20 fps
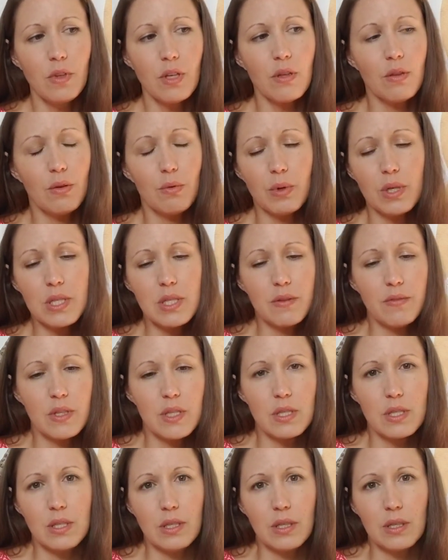the rest of
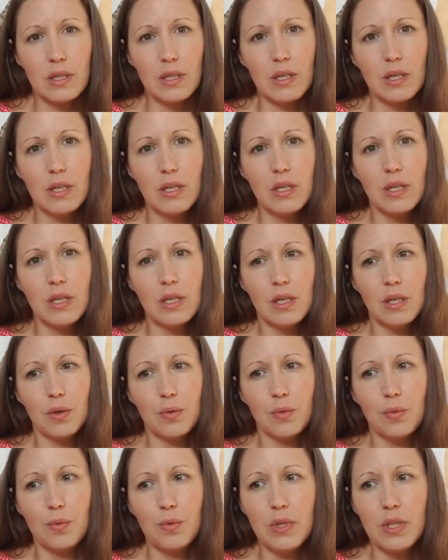this year,
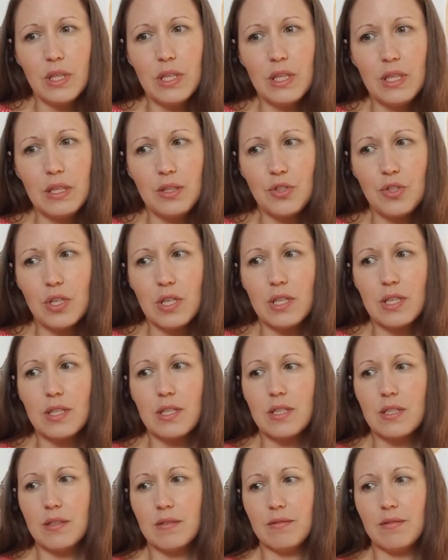really
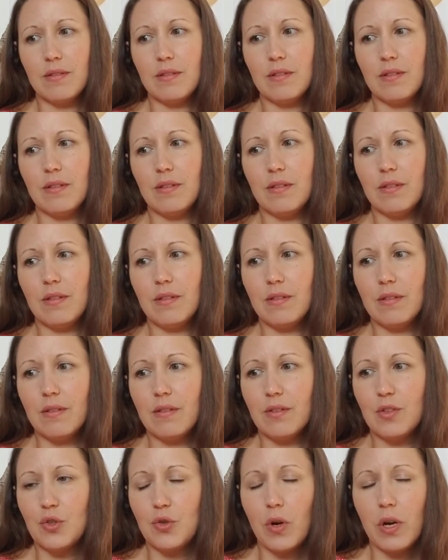just
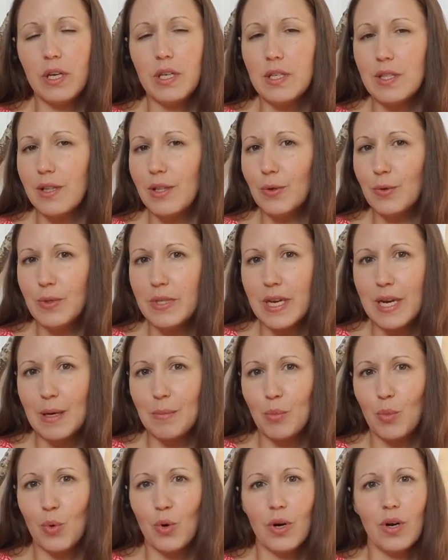try to slow down
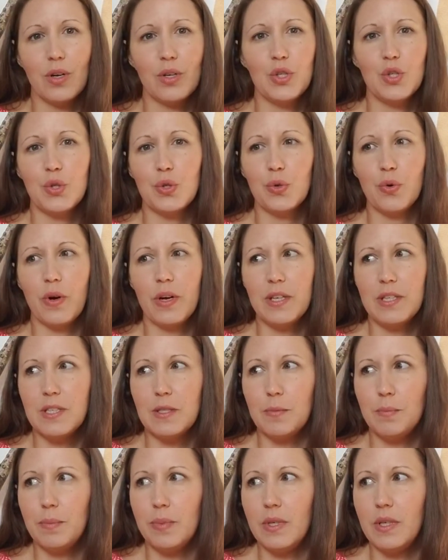more, try
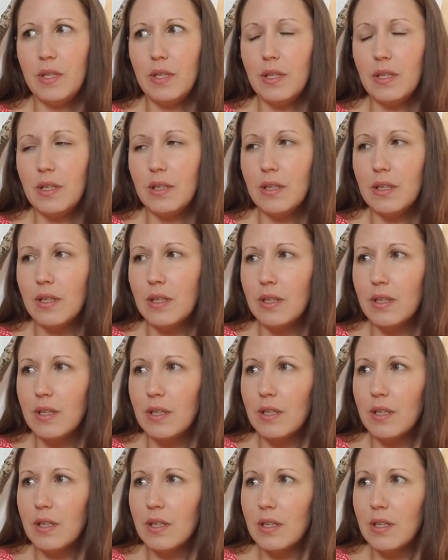to be
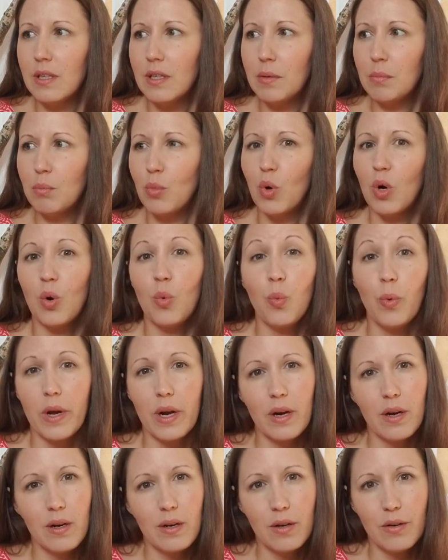more
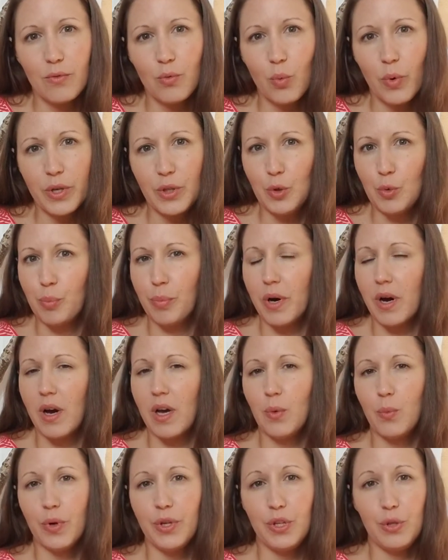aware of what you buy,
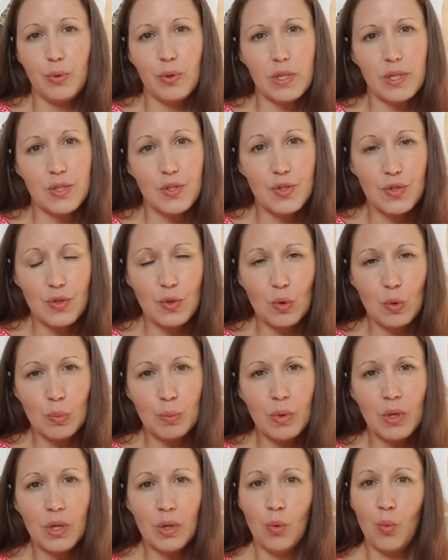what you
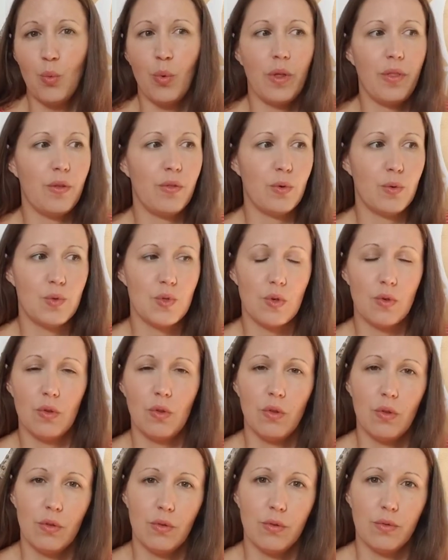consume, whether those are
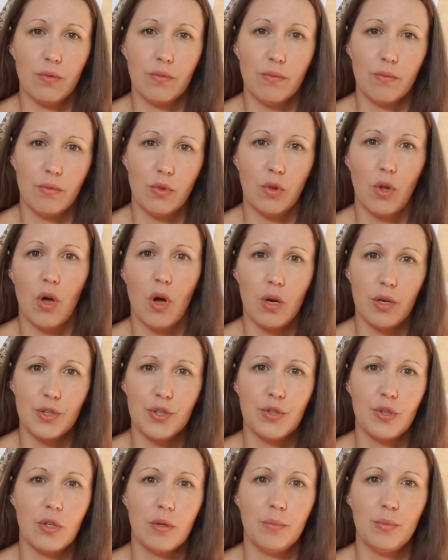
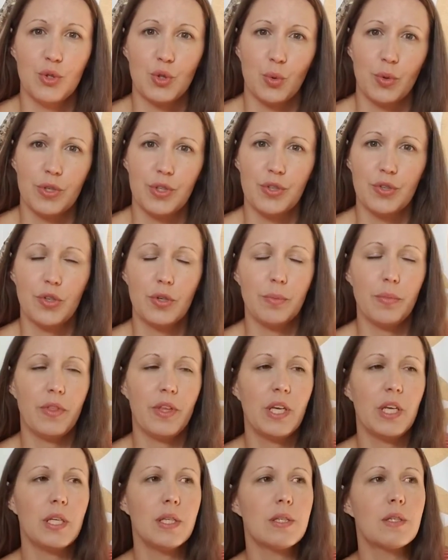long-term, short-term
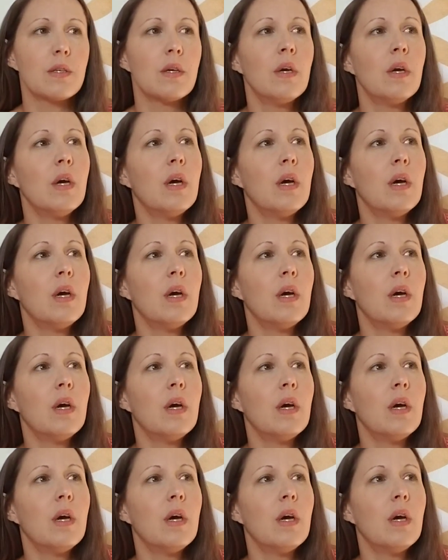things,